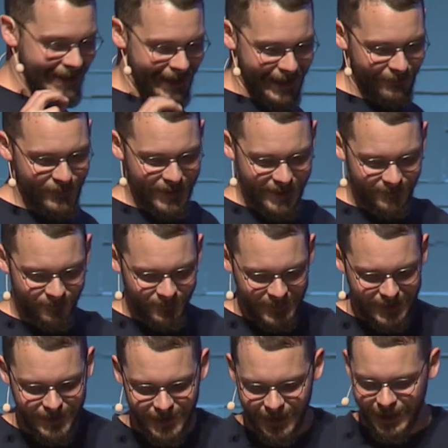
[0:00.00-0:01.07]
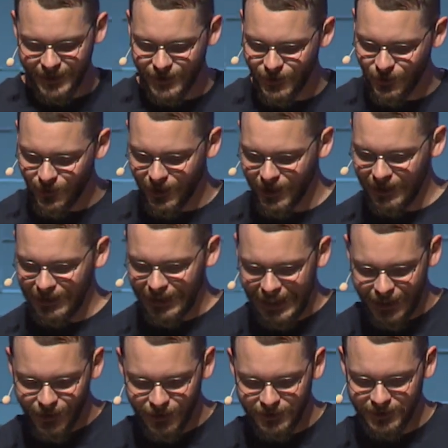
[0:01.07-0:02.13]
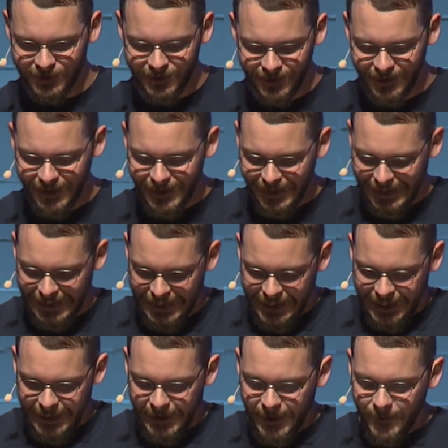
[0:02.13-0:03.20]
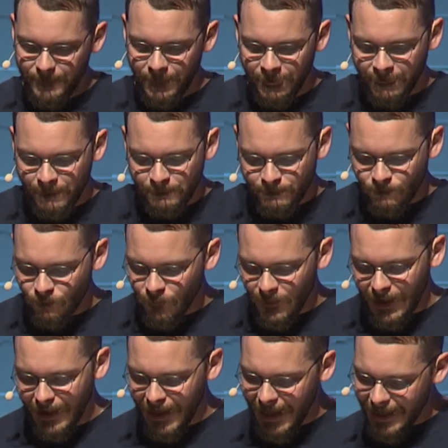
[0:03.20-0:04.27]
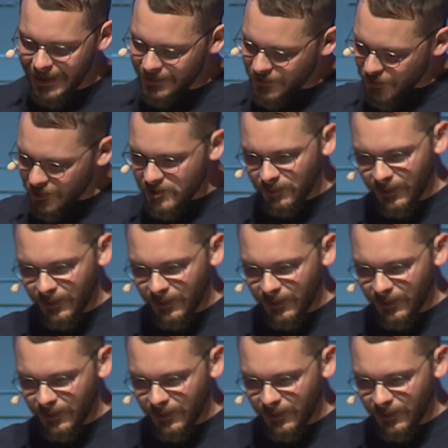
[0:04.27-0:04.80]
have them as your leaders. And church